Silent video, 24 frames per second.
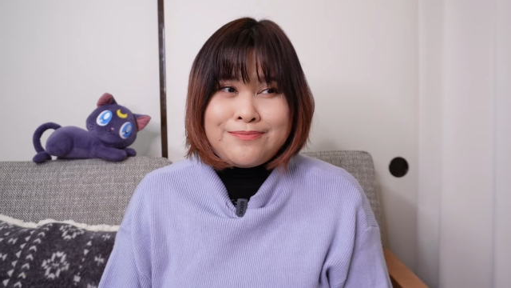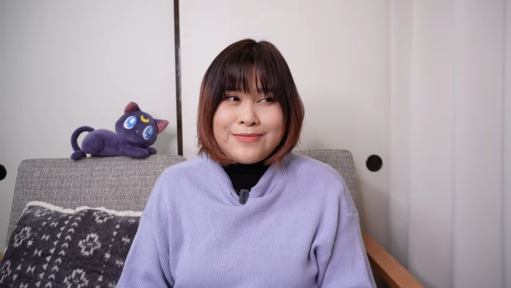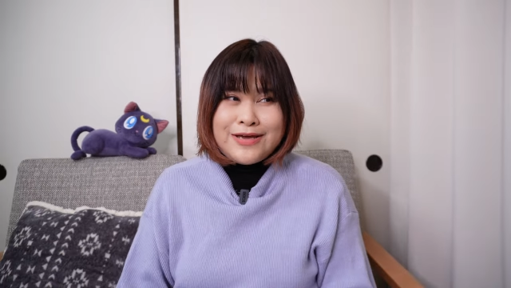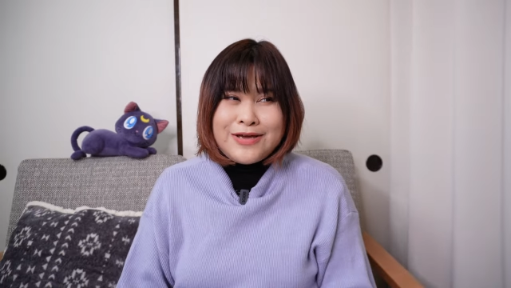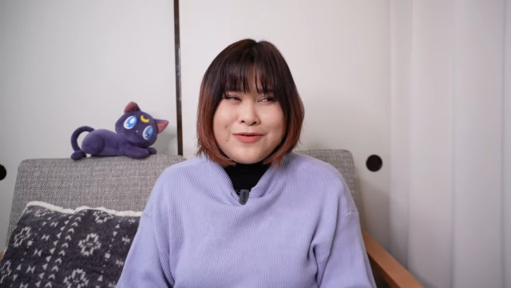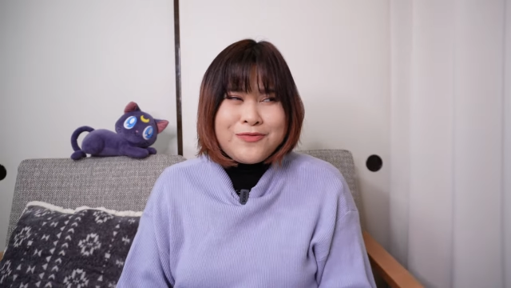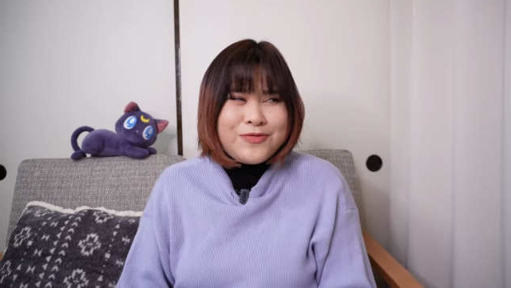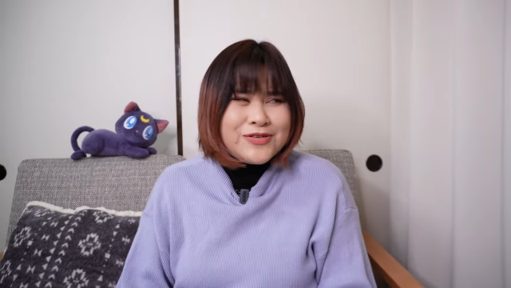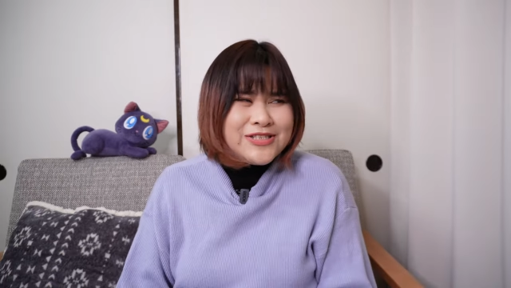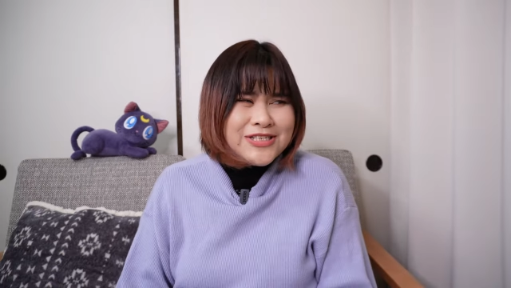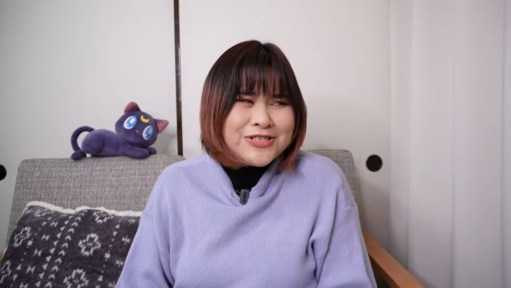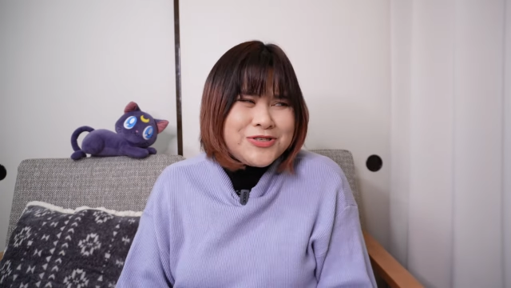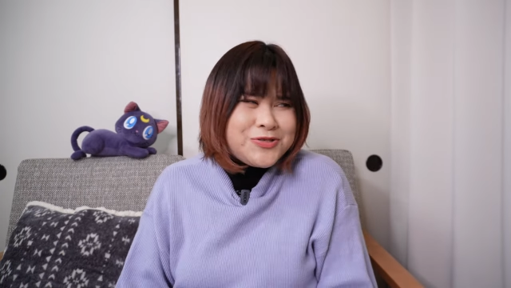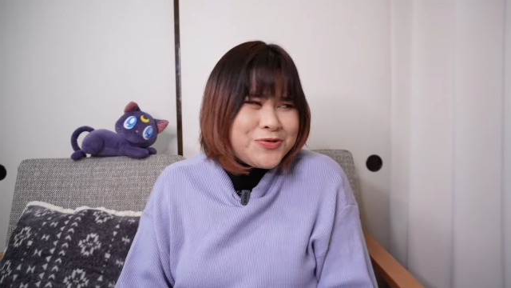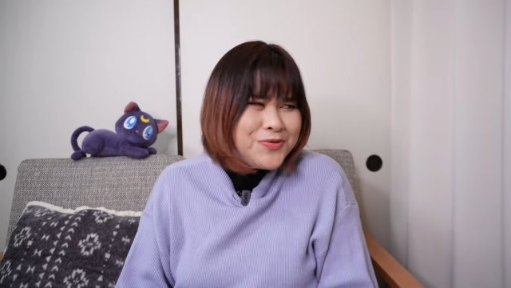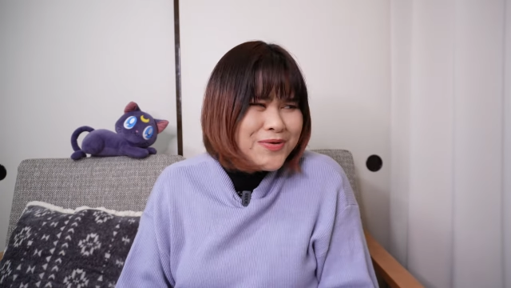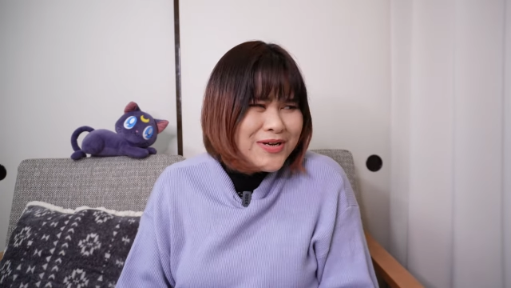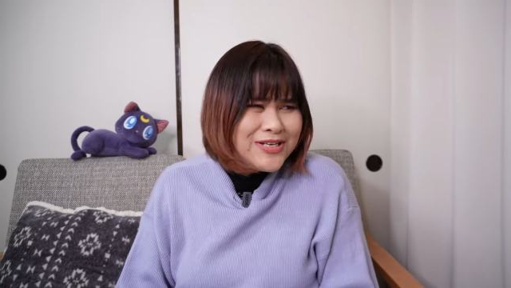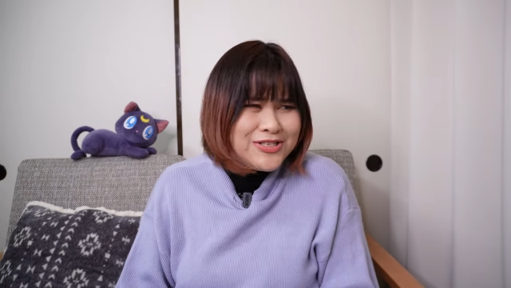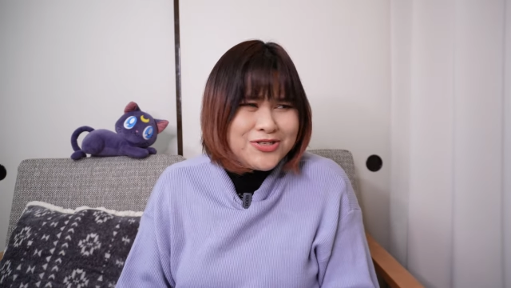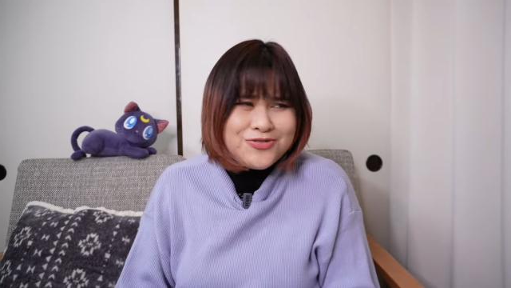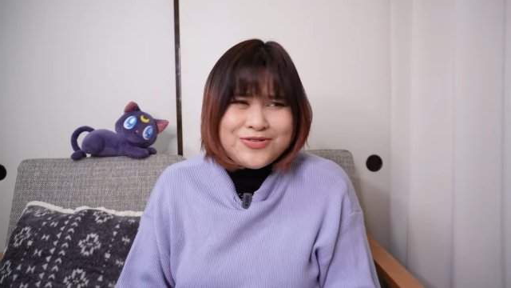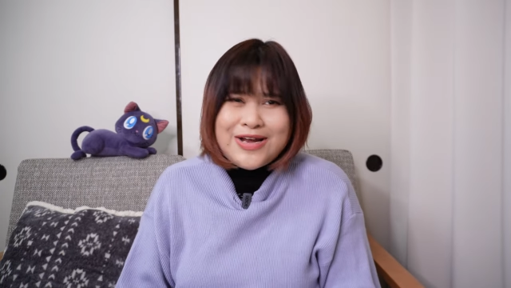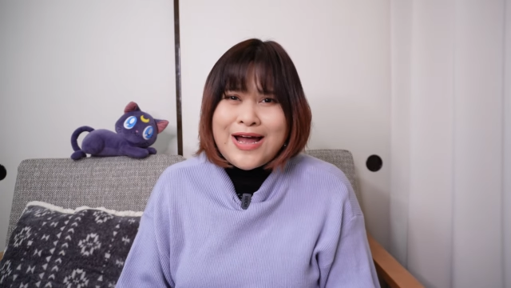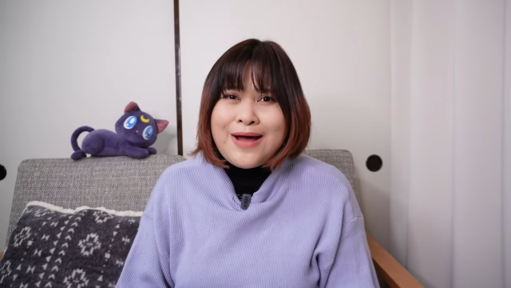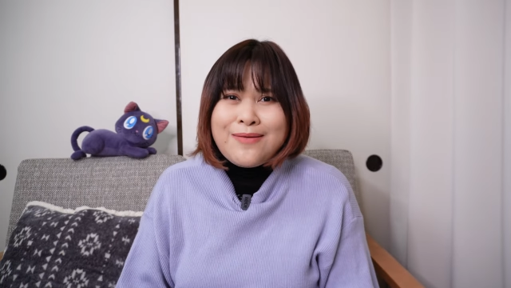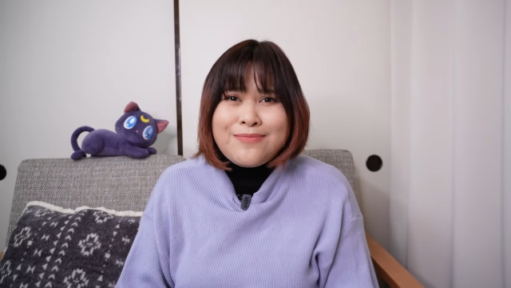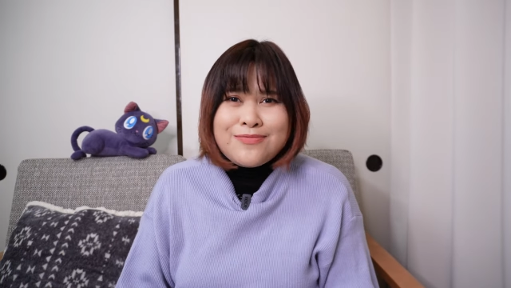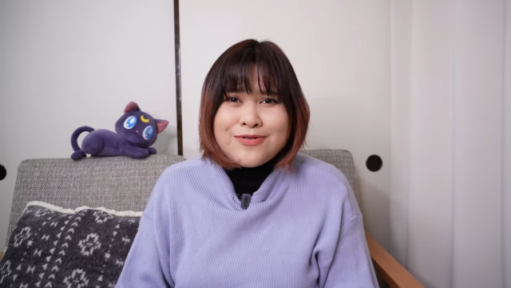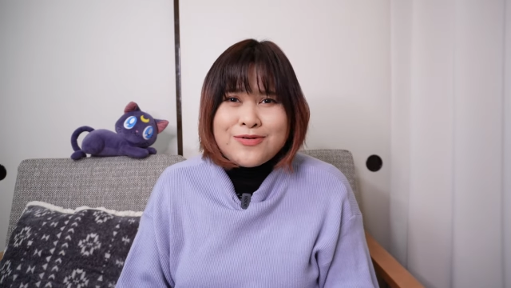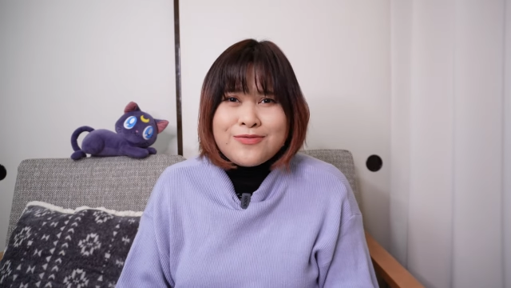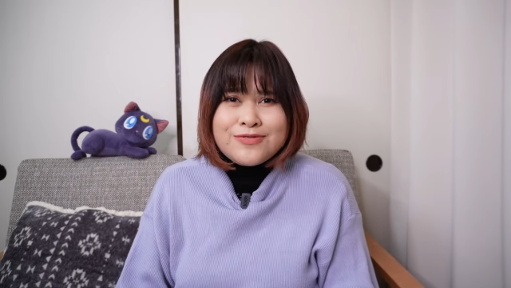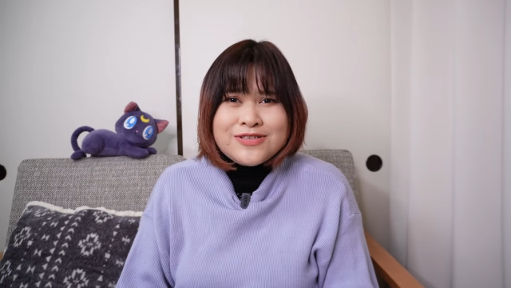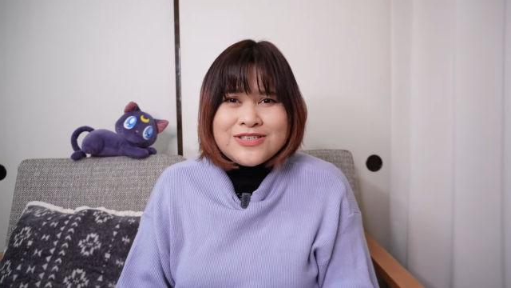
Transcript: it was a tourist trap. There